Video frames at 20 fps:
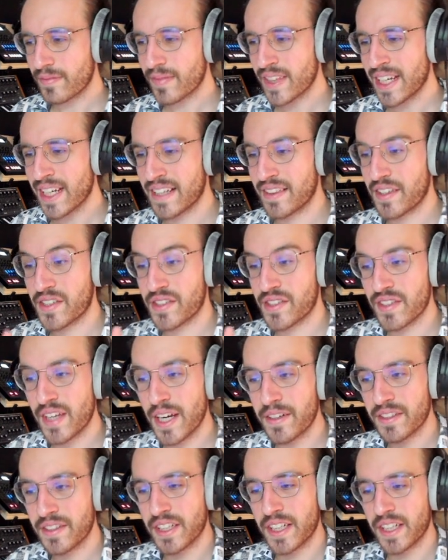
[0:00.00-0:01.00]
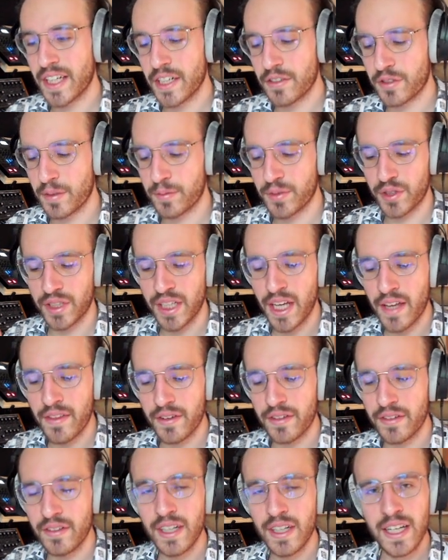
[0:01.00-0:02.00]
And the snare and the kick drum
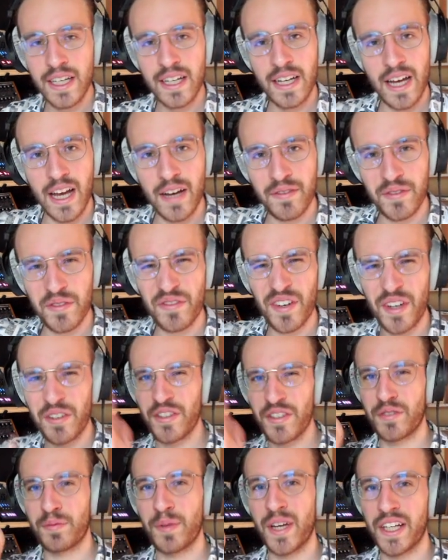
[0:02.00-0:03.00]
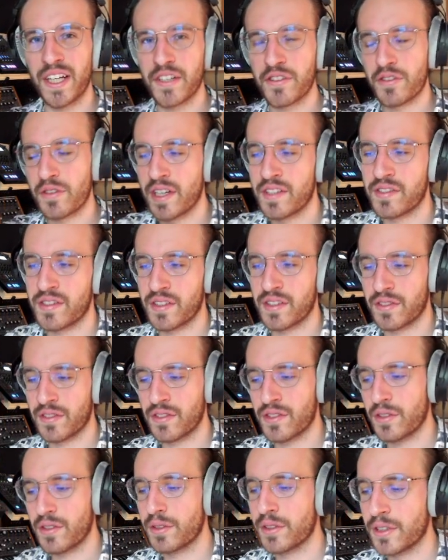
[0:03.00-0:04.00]
together have a very spiky transient.
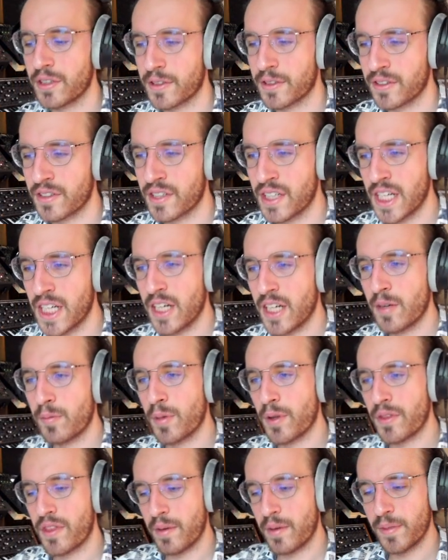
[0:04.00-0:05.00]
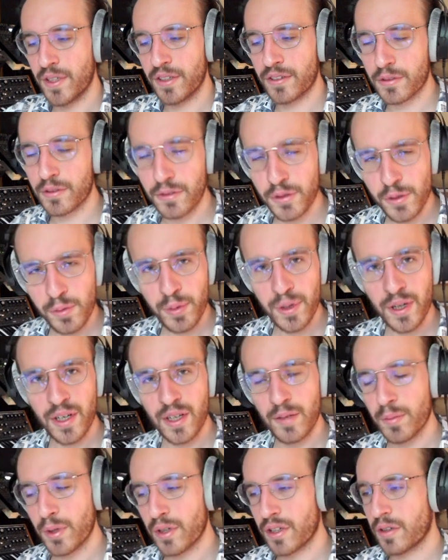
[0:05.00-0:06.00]
So you could put them in a group,
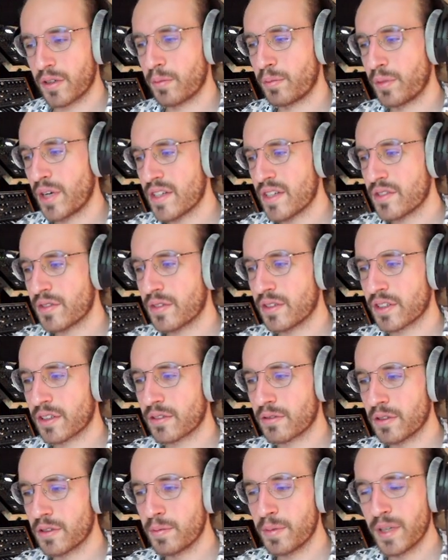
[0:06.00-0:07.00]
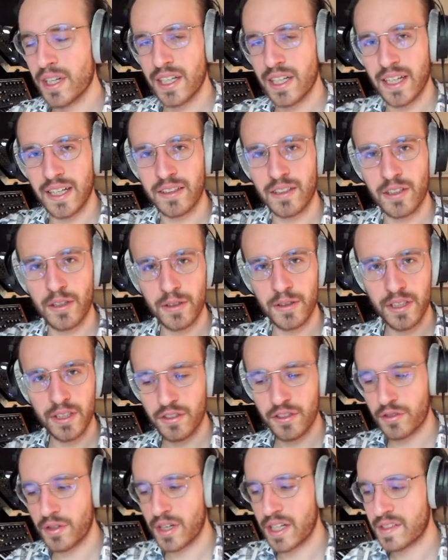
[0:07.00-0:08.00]
put a compressor in the group, and lower the
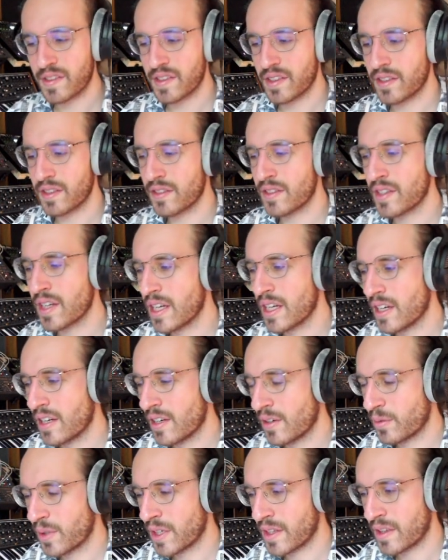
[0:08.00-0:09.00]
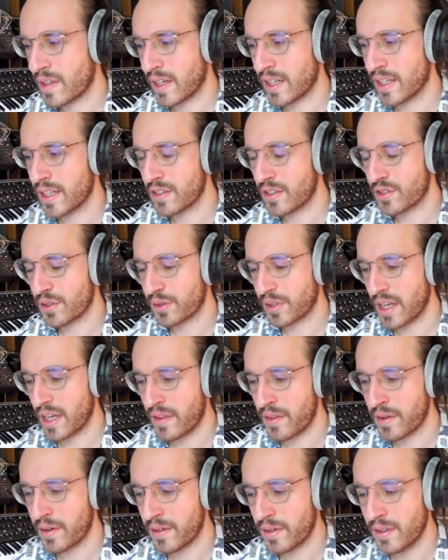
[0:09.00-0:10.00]
transient when they hit
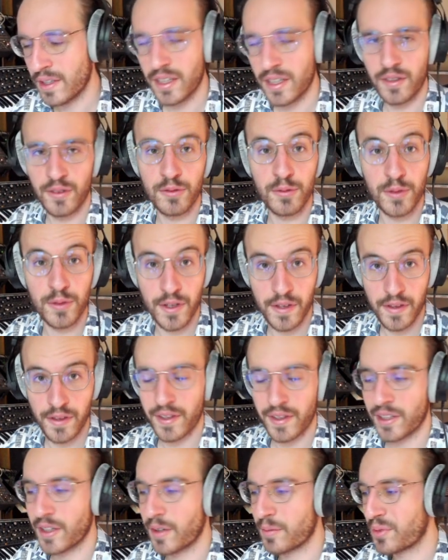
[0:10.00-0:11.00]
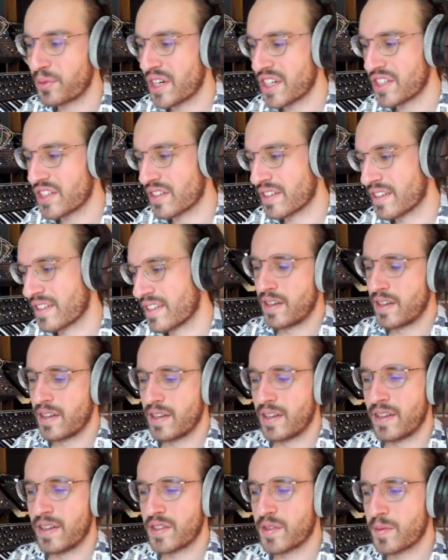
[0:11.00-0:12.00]
together with compression.
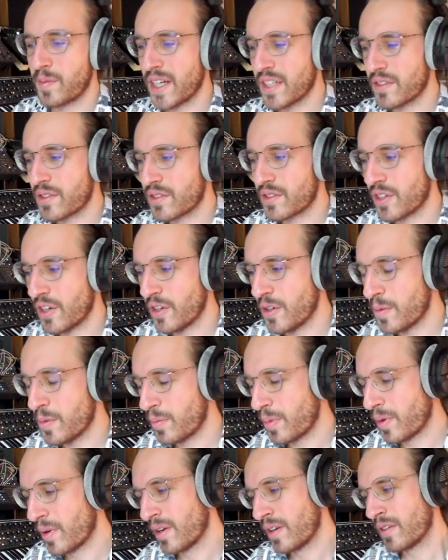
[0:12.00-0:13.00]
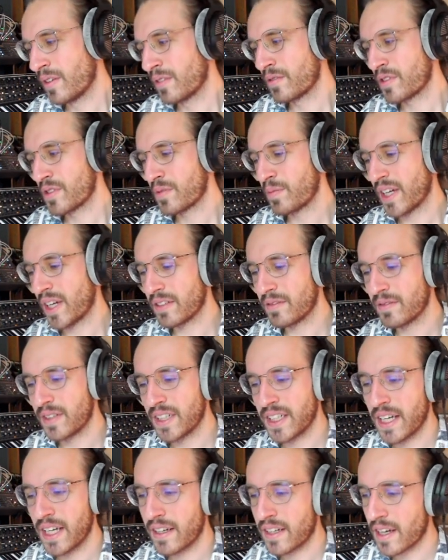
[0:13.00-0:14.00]
Smexoscope, respectively
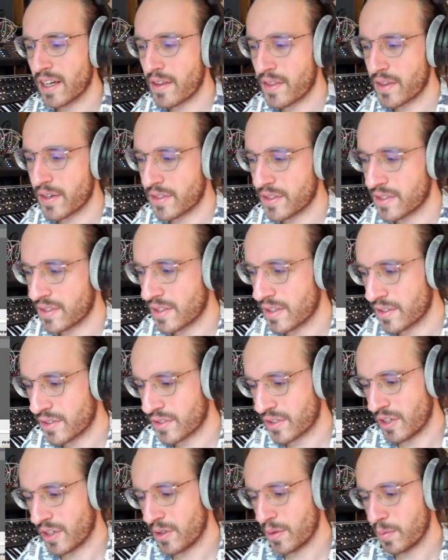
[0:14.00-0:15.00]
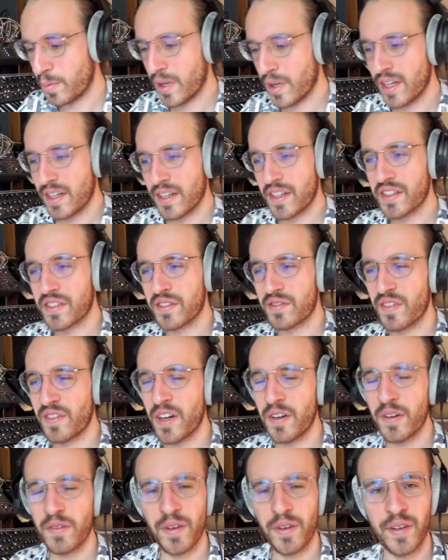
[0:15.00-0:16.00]
any other oscilloscope, is very,
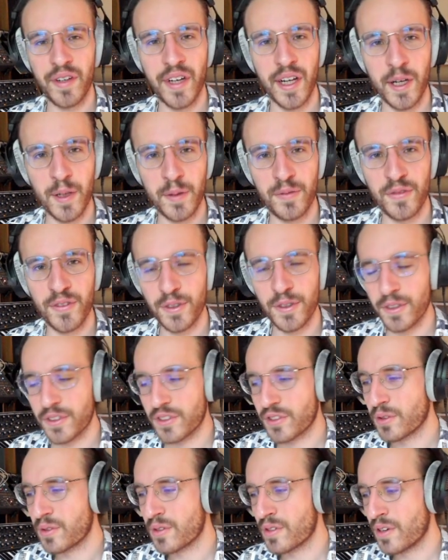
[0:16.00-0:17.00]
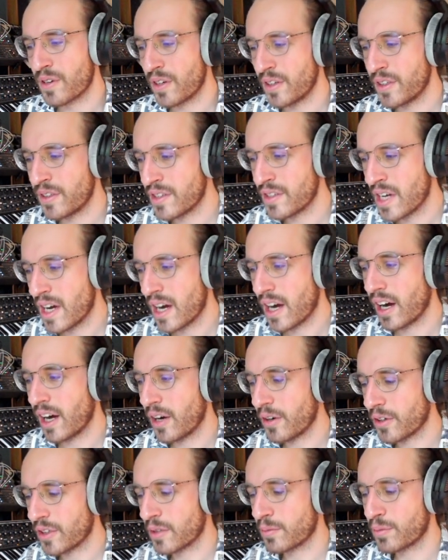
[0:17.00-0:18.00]
very helpful to learn how
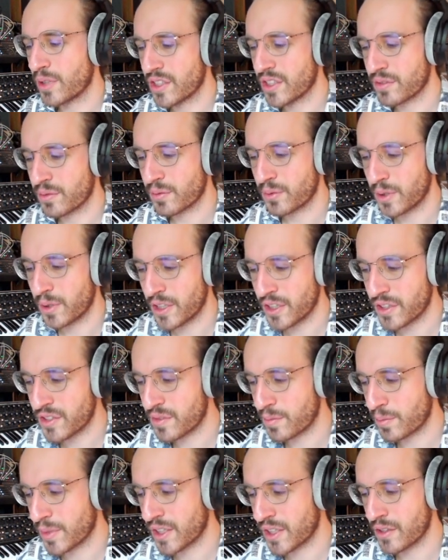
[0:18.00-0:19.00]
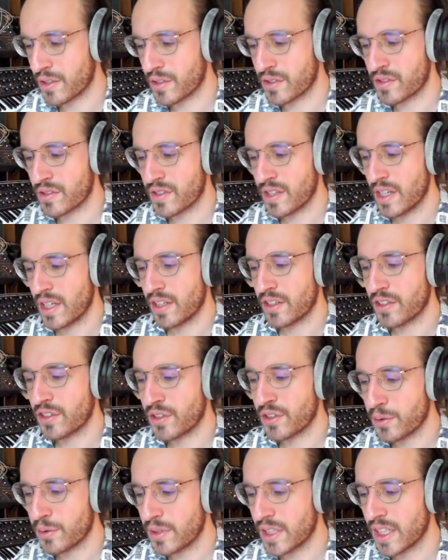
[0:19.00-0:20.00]
compression works, because
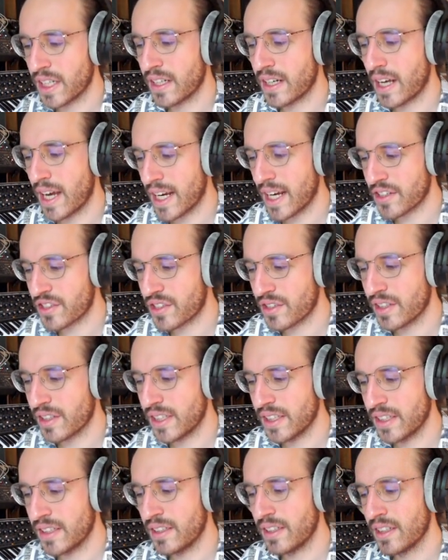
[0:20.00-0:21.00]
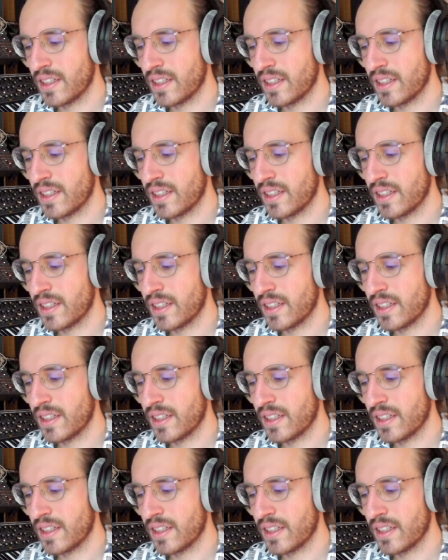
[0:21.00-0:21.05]
you can actually